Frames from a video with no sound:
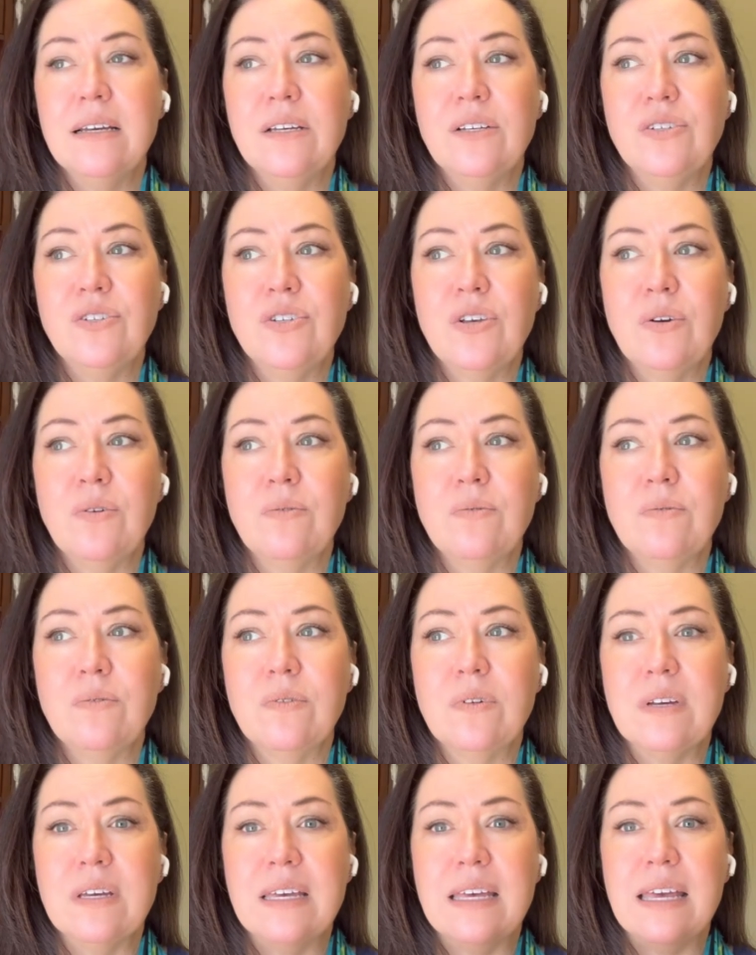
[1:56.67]
So
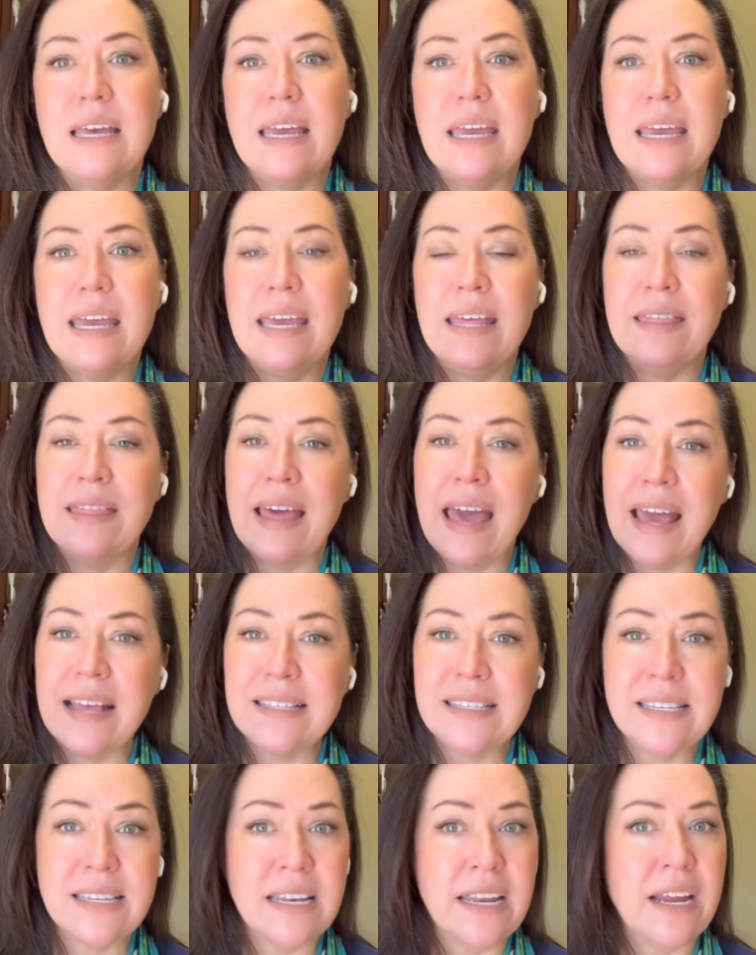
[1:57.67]
in that
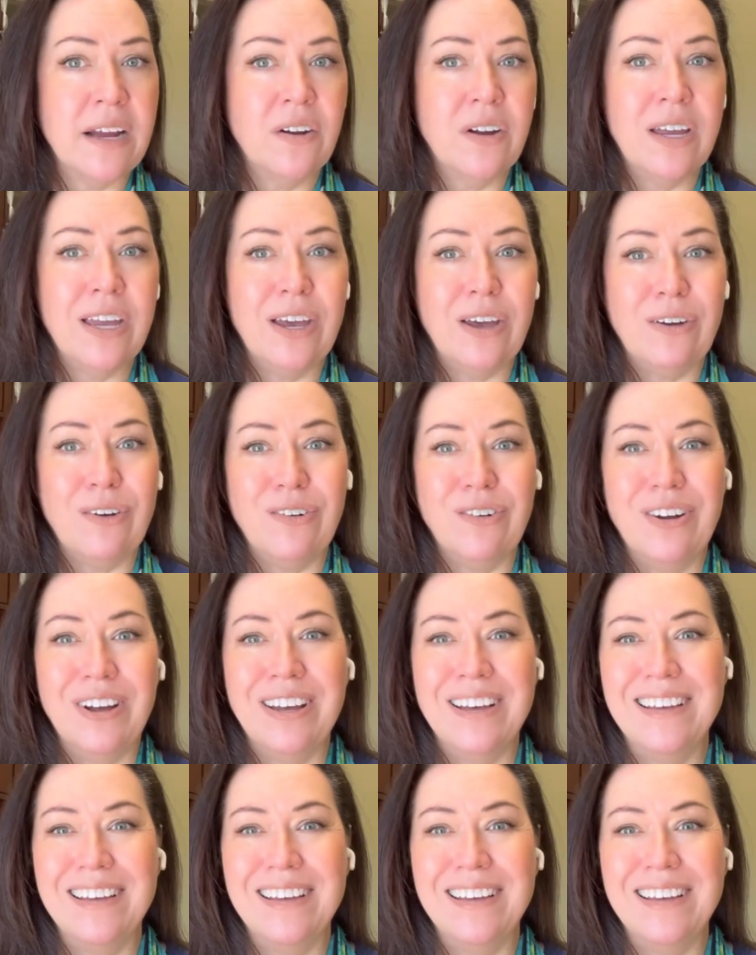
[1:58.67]
scenario,